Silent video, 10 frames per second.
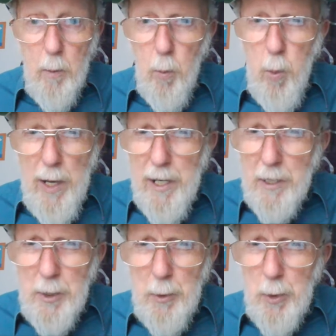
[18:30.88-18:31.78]
Where
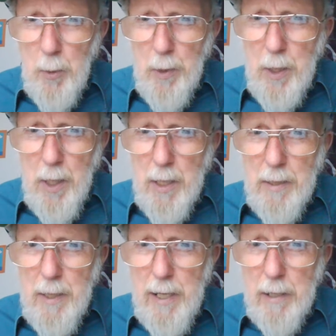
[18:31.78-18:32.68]
do you draw the
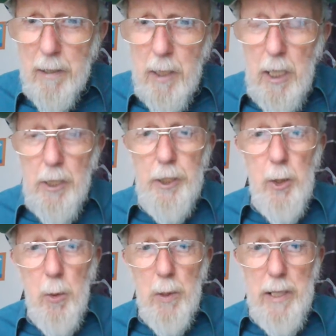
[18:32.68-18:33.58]
line there?
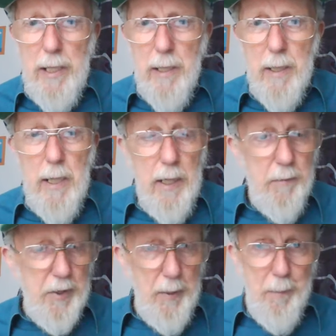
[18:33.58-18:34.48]
Surely,
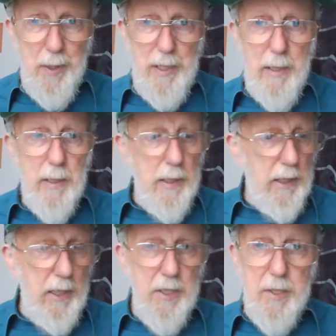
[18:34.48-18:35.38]
if somebody
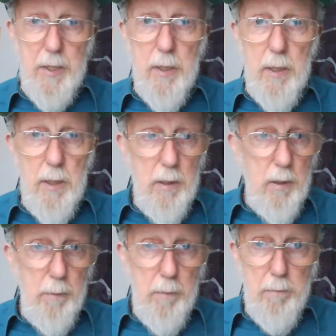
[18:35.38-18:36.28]
is
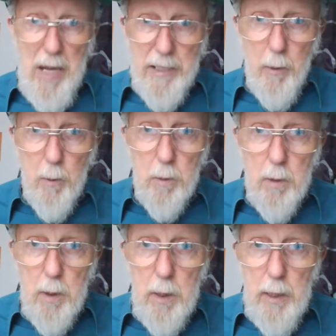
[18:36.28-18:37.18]
male
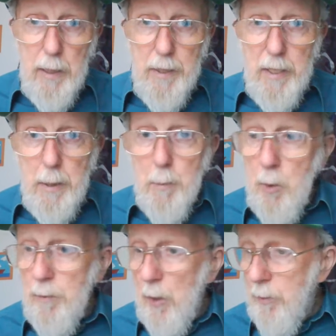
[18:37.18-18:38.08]
and then they
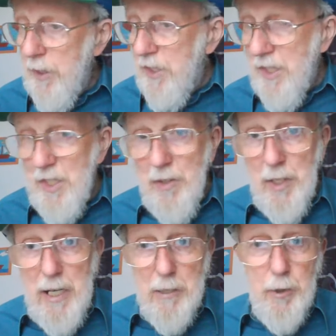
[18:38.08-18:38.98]
move over into this
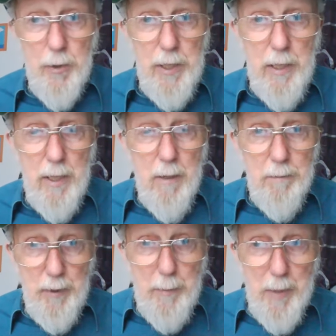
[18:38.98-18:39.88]
other category,
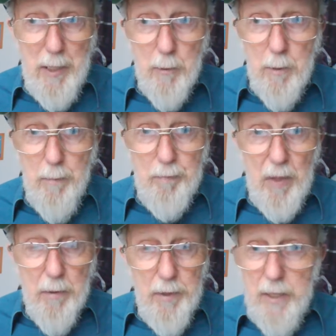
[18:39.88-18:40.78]
female,
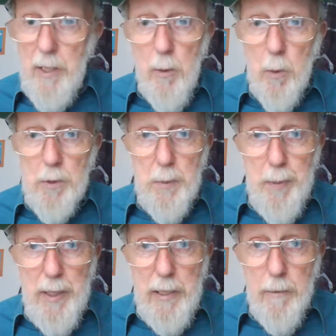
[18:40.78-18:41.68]
then they ought to
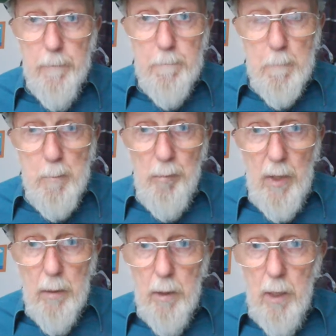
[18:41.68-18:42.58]
be
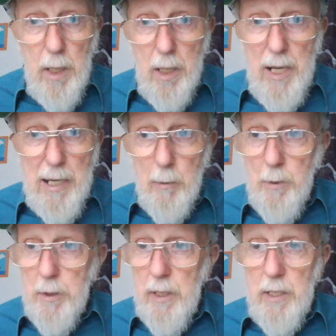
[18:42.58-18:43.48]

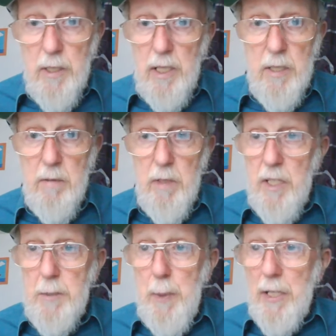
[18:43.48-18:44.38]
allowed and
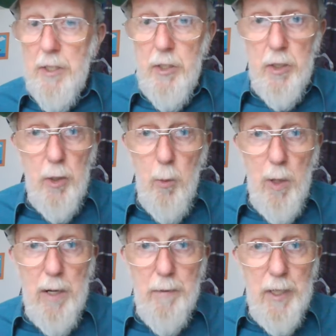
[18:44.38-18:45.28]
expected to do
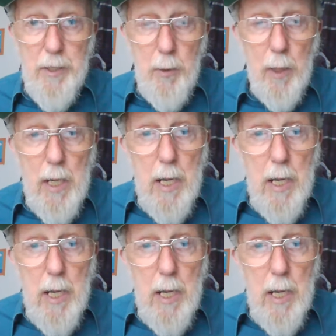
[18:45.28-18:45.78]
whatever they do.